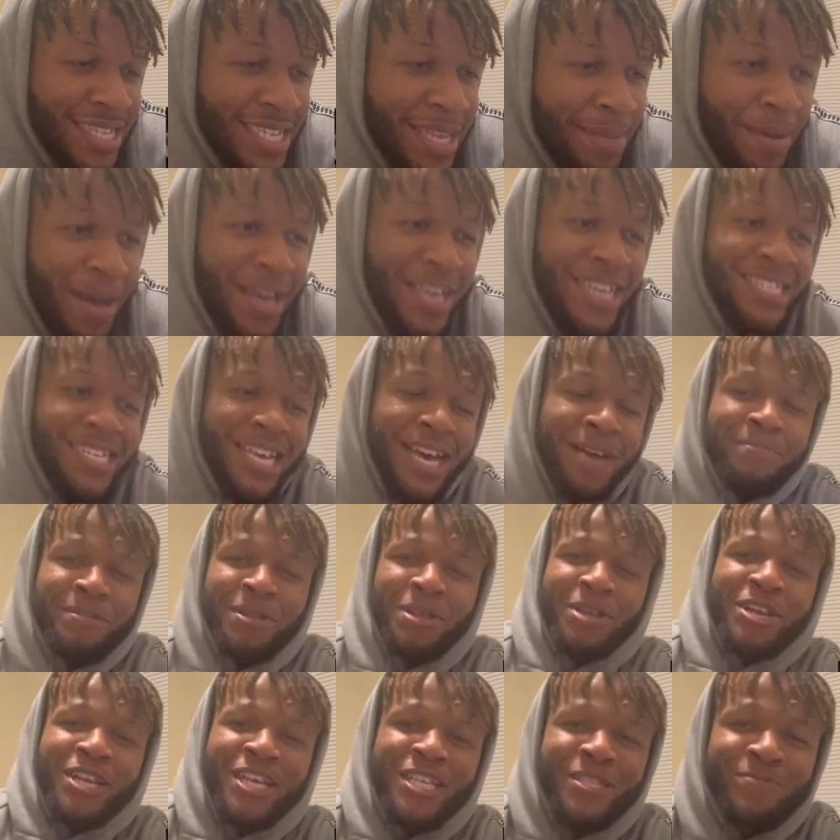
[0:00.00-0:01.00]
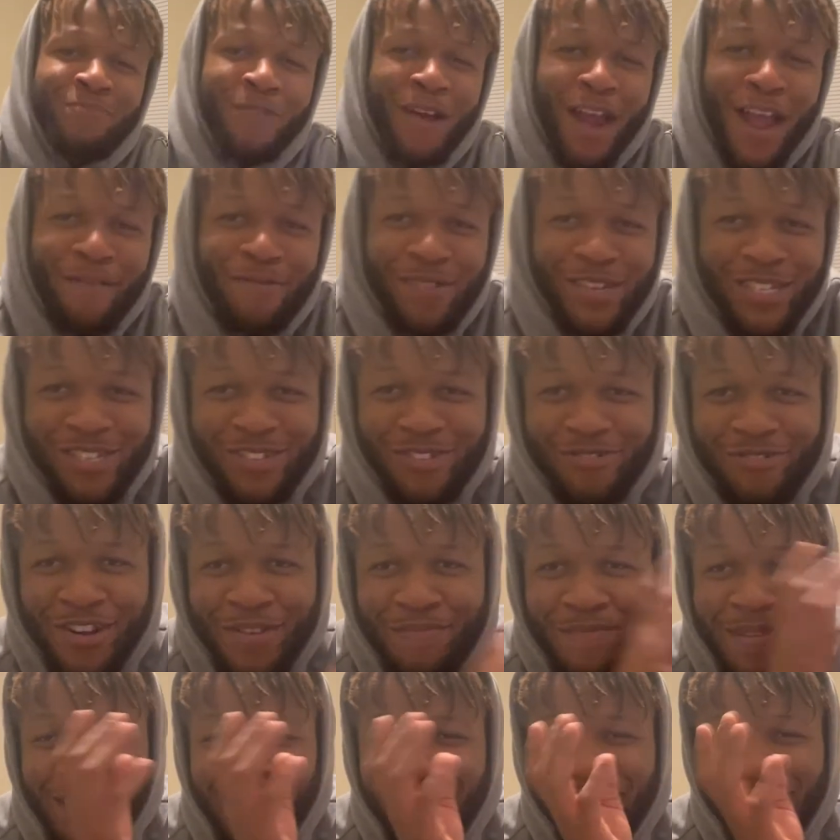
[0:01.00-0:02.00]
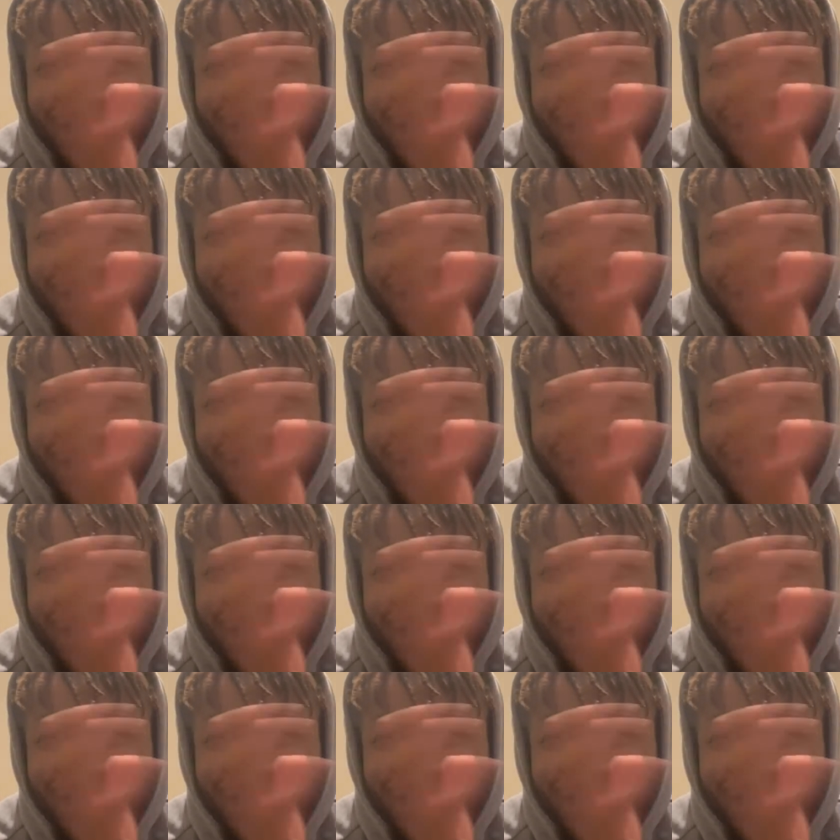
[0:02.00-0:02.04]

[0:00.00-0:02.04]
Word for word: Come on, he's uploading his private story. Men are